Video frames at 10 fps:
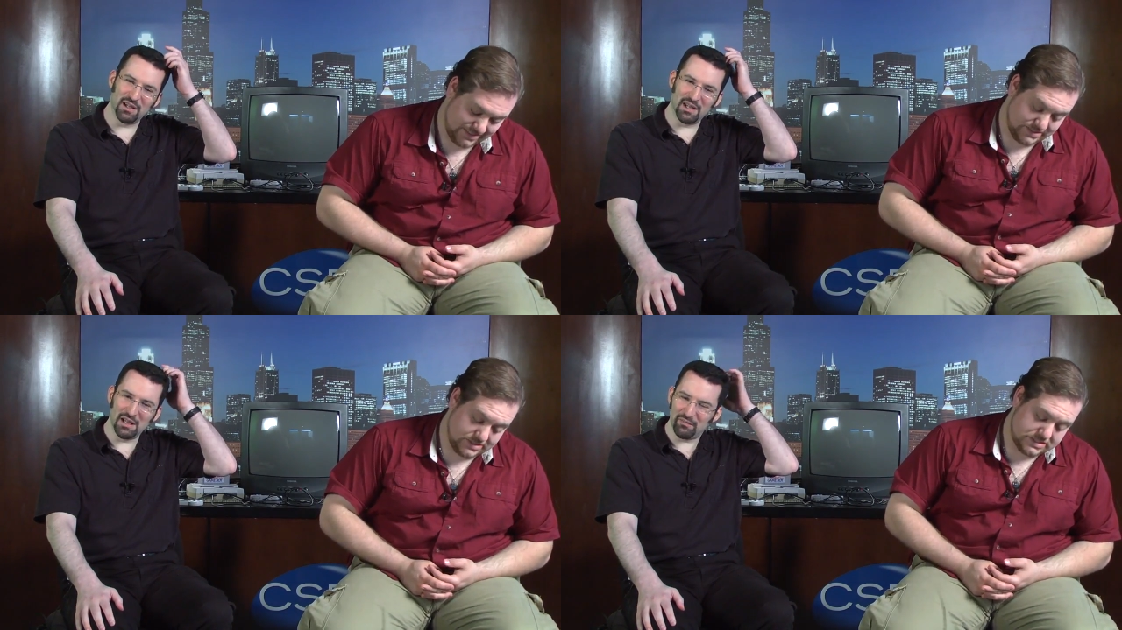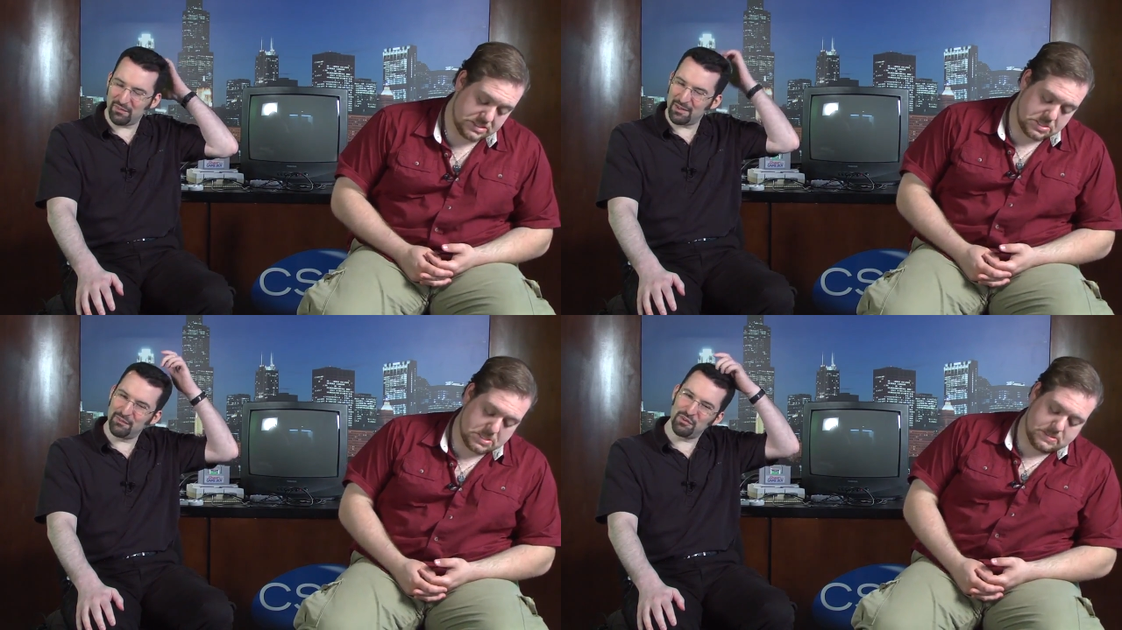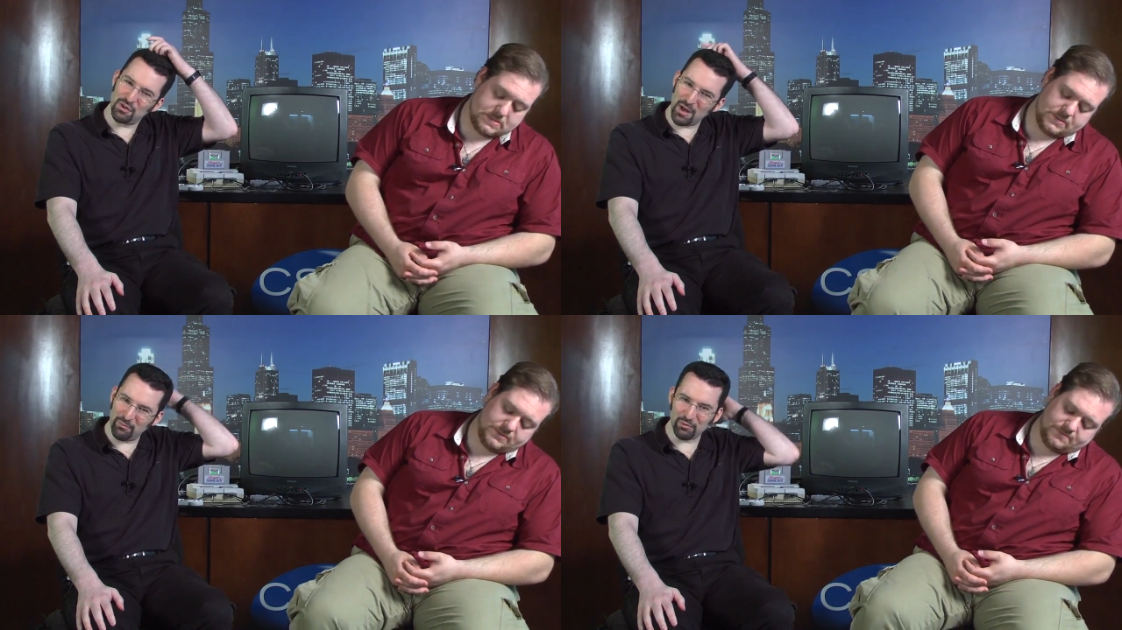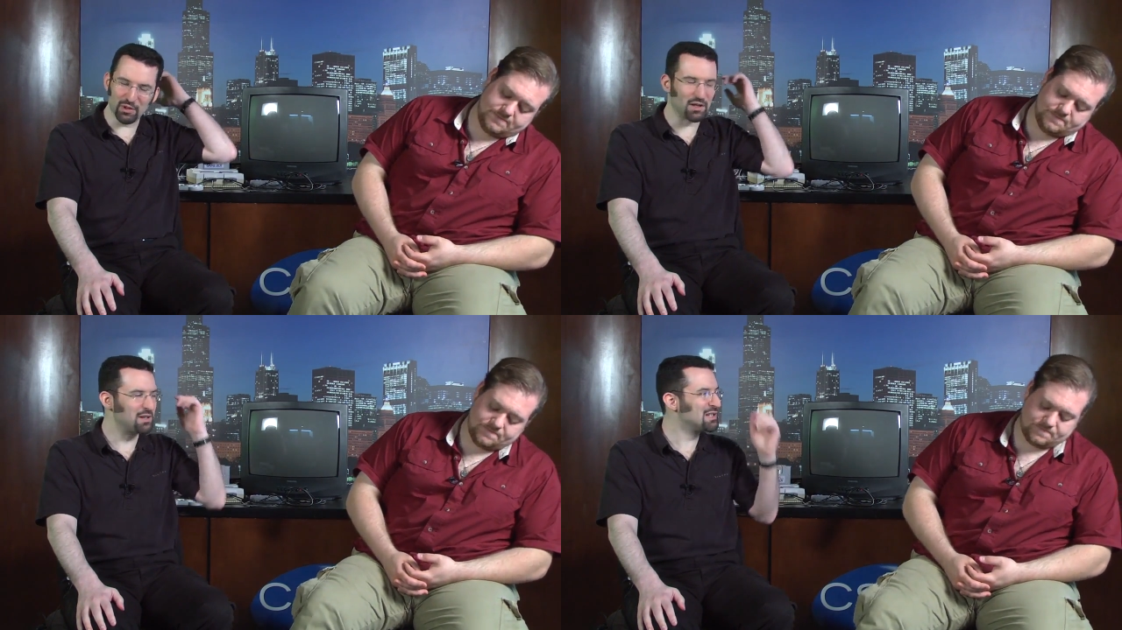Speaker 1: a, if, if you're up for
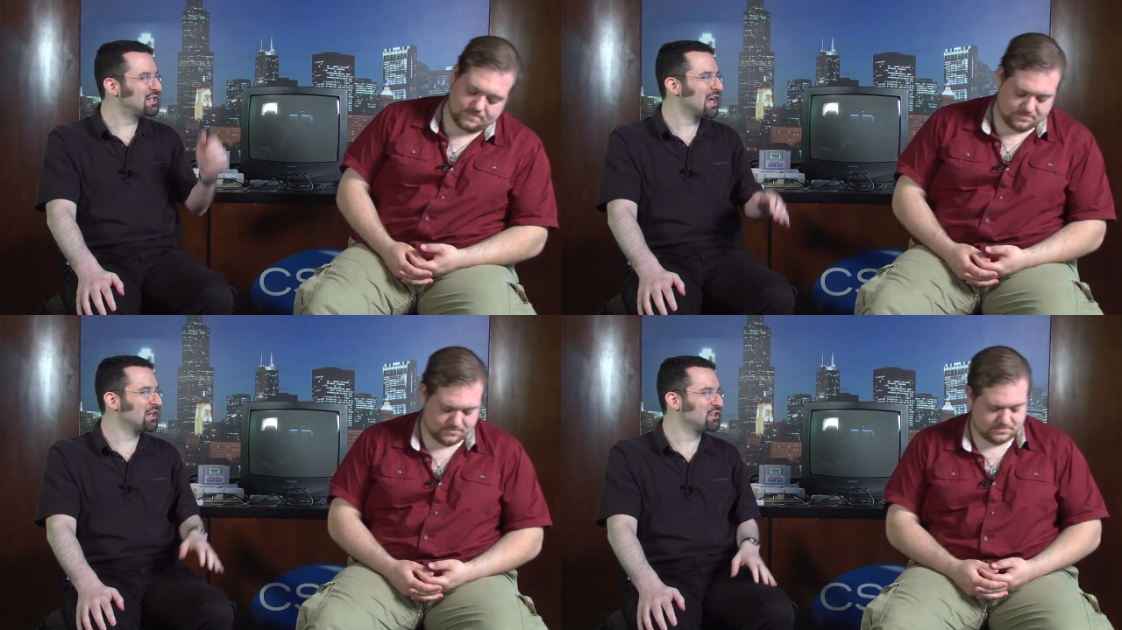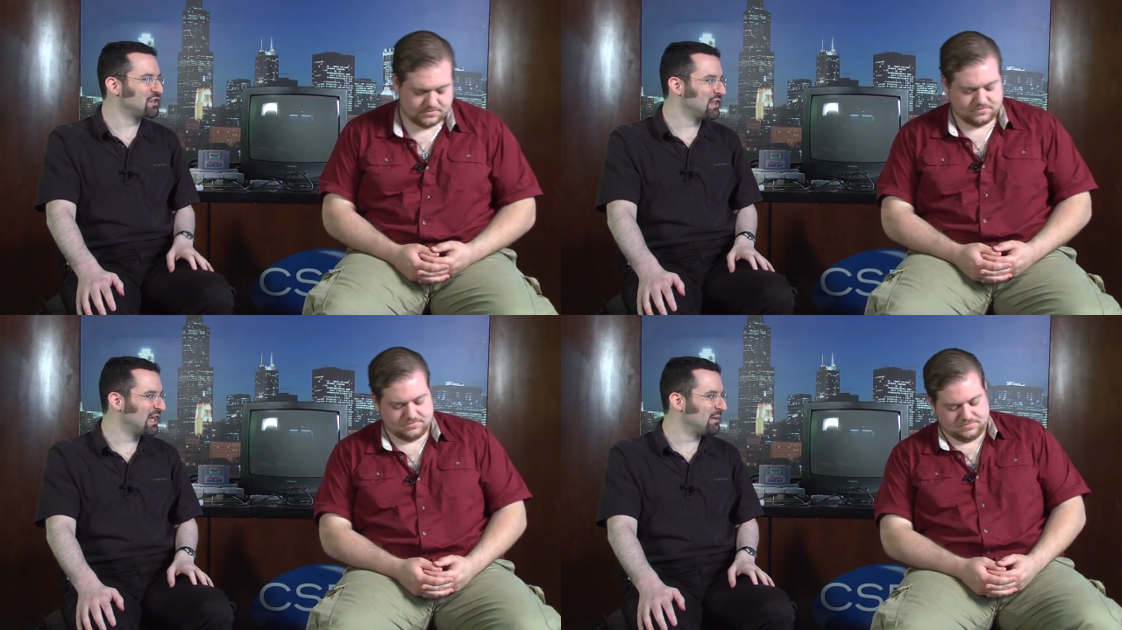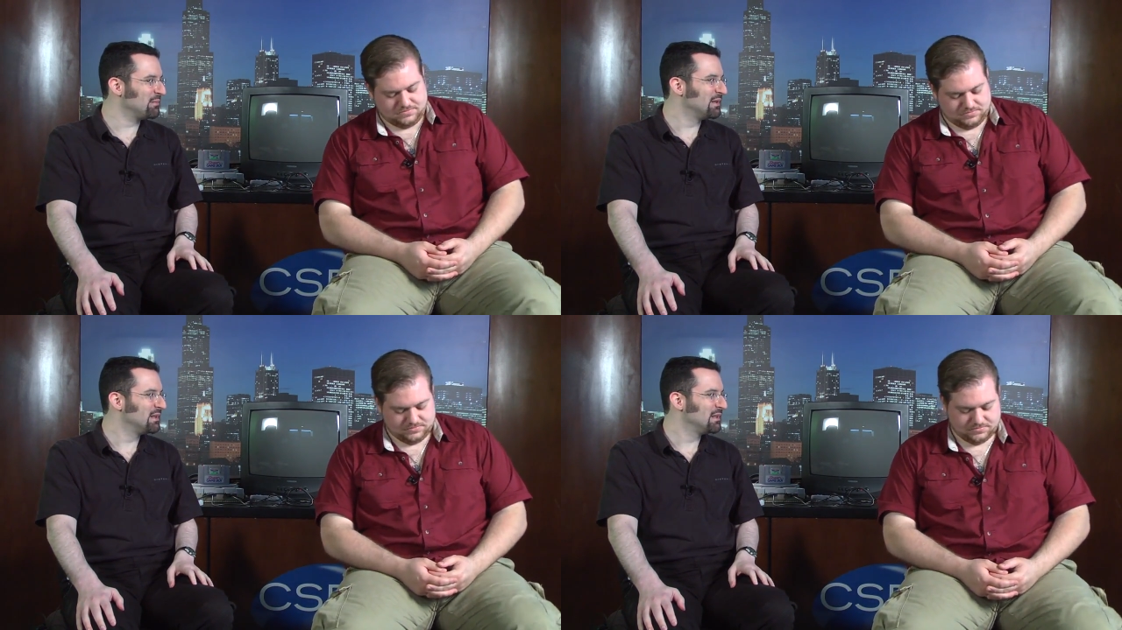a challenging game.